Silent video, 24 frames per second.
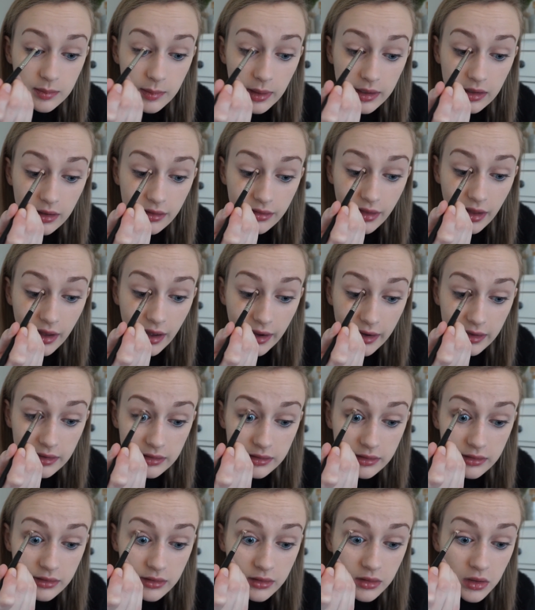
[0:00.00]
Make a line
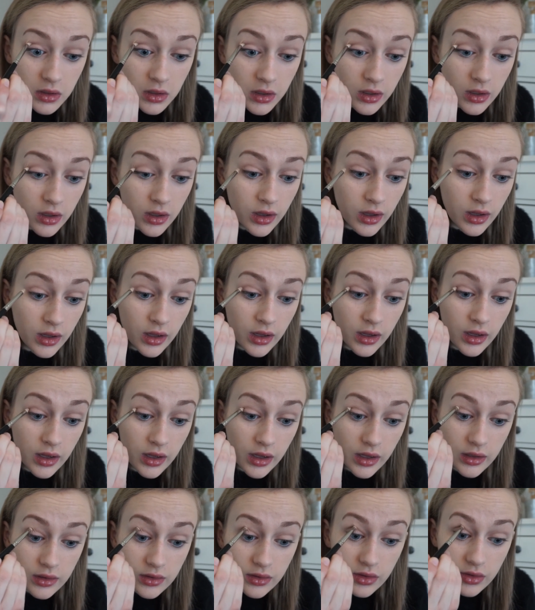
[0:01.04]

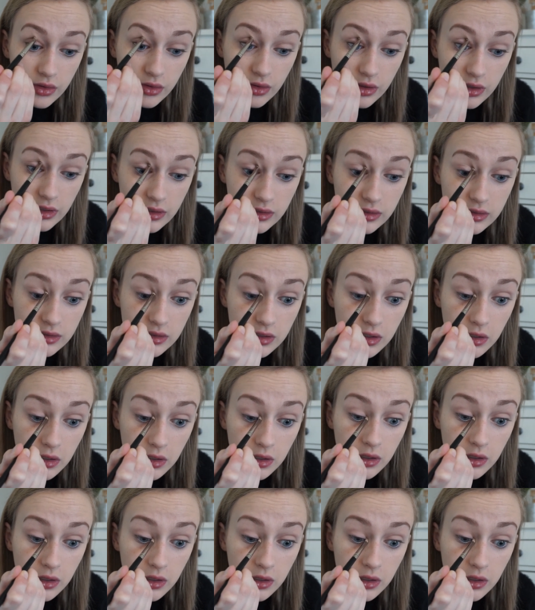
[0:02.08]
in your crease.